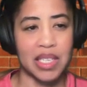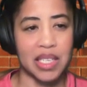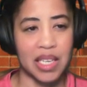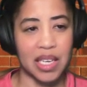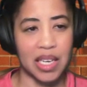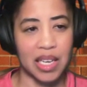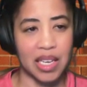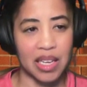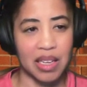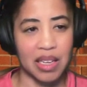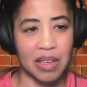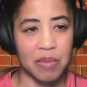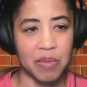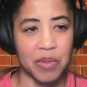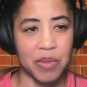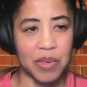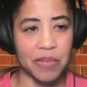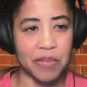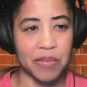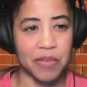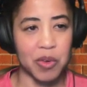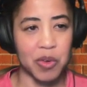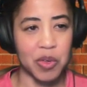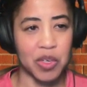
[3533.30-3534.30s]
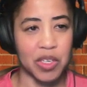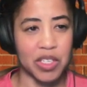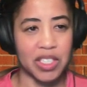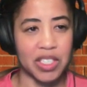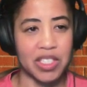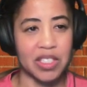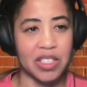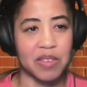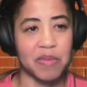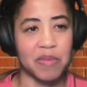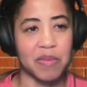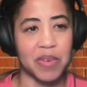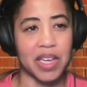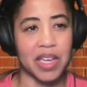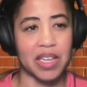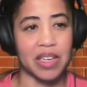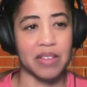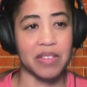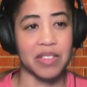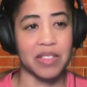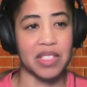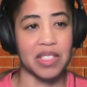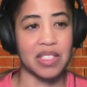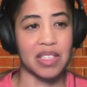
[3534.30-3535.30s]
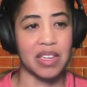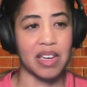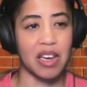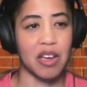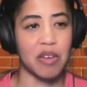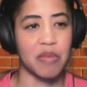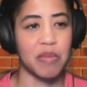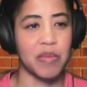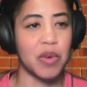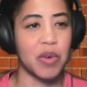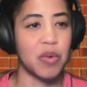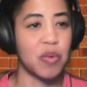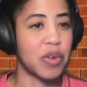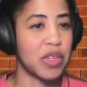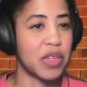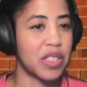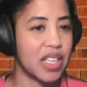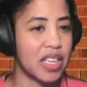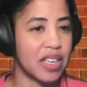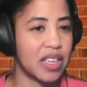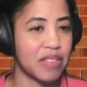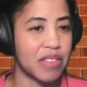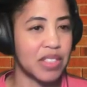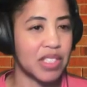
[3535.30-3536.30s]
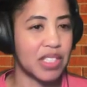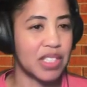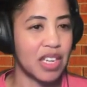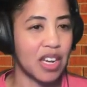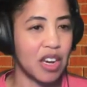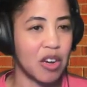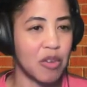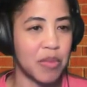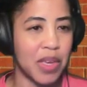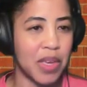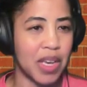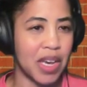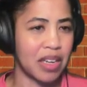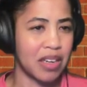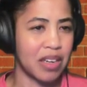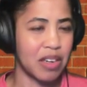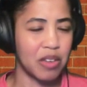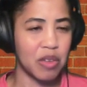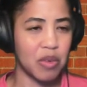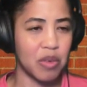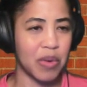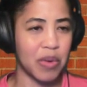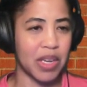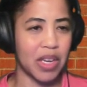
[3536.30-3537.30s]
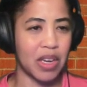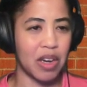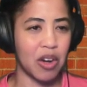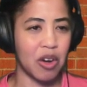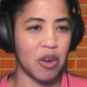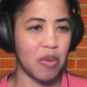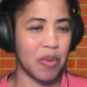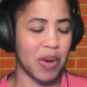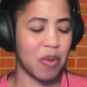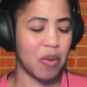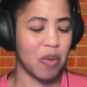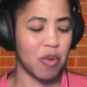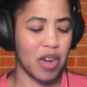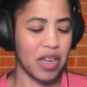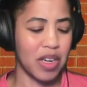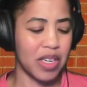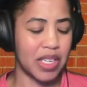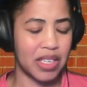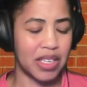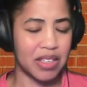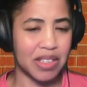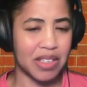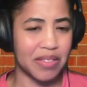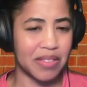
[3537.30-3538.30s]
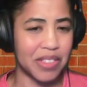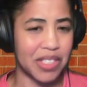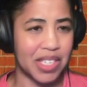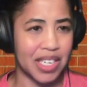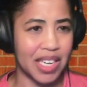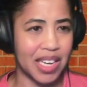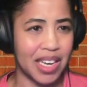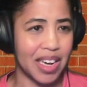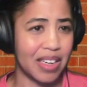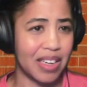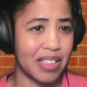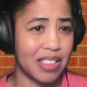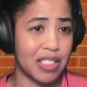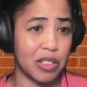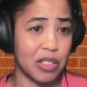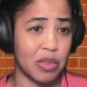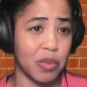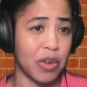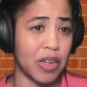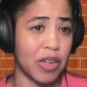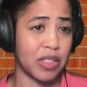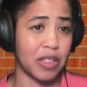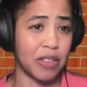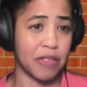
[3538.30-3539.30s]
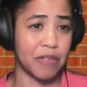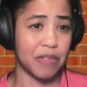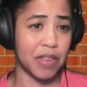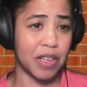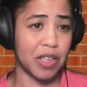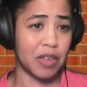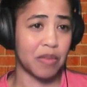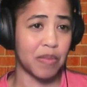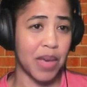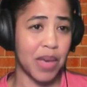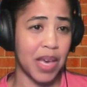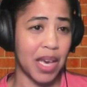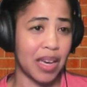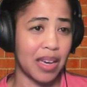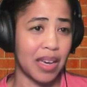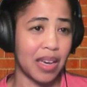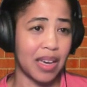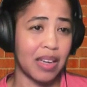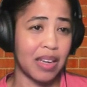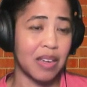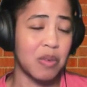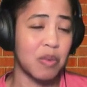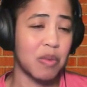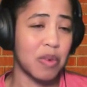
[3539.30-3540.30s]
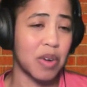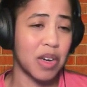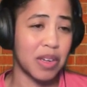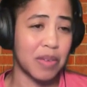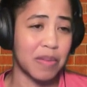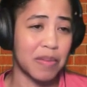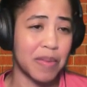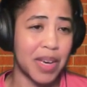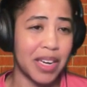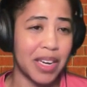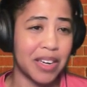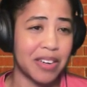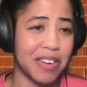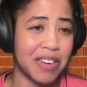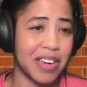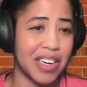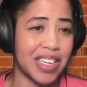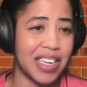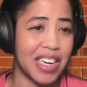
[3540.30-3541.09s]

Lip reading: get before somebody would stop me? Would they even stop me? I know the way home. I walk here every day. I could just walk the fuck back. I could walk back right